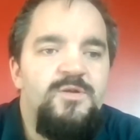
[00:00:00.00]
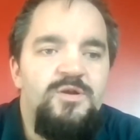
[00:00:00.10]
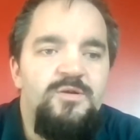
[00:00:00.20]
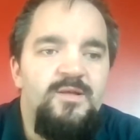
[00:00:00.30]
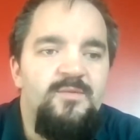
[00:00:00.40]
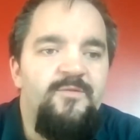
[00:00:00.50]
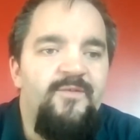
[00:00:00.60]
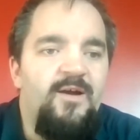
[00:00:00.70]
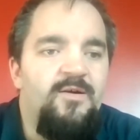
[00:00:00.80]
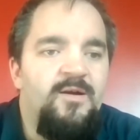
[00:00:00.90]
choosing to move
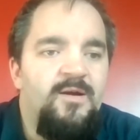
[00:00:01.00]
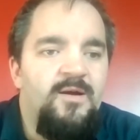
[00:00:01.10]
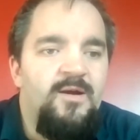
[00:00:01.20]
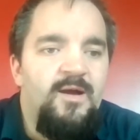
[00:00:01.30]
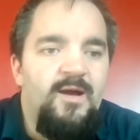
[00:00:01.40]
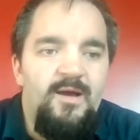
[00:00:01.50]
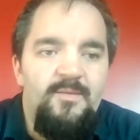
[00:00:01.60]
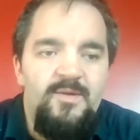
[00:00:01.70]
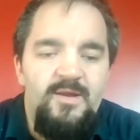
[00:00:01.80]
out, and